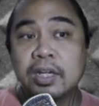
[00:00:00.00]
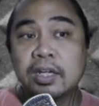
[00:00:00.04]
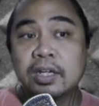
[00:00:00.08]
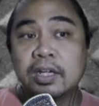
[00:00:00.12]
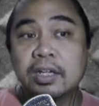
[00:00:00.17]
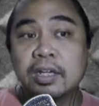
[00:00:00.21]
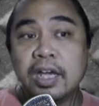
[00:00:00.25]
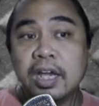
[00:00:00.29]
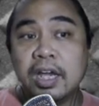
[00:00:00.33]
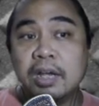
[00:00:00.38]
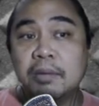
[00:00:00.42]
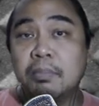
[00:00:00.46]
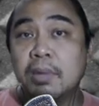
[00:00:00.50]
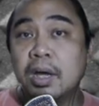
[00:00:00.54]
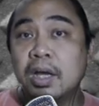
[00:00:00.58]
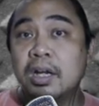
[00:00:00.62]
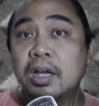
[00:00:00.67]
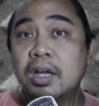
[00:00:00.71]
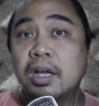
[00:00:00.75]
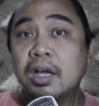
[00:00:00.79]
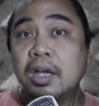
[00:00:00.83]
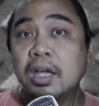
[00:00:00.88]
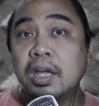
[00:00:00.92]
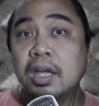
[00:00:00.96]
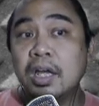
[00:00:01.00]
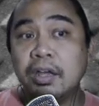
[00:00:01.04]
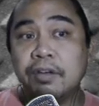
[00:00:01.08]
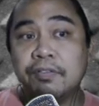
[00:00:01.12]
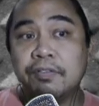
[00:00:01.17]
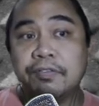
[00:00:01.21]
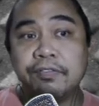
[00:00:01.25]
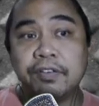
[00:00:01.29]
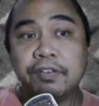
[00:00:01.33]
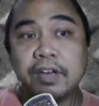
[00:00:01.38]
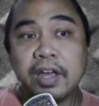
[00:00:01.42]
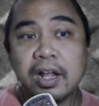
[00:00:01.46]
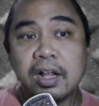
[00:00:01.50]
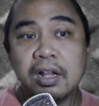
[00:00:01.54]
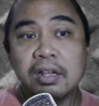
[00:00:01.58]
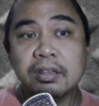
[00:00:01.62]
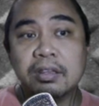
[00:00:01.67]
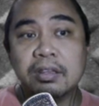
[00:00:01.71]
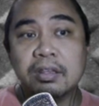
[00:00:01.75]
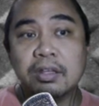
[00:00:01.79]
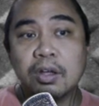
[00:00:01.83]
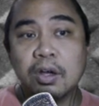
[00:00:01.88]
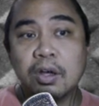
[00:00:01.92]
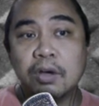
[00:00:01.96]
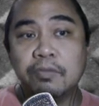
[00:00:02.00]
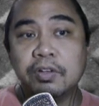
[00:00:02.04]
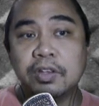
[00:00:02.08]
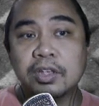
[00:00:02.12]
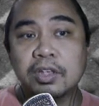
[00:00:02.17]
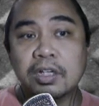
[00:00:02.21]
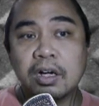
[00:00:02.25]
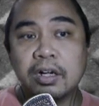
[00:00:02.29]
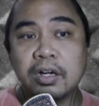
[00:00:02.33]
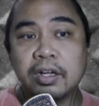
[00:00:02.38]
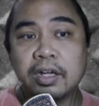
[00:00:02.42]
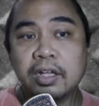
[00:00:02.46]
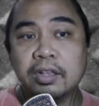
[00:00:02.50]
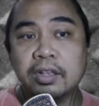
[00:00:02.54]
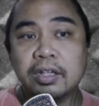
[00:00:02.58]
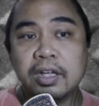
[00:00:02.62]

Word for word: Gain mana if health of the target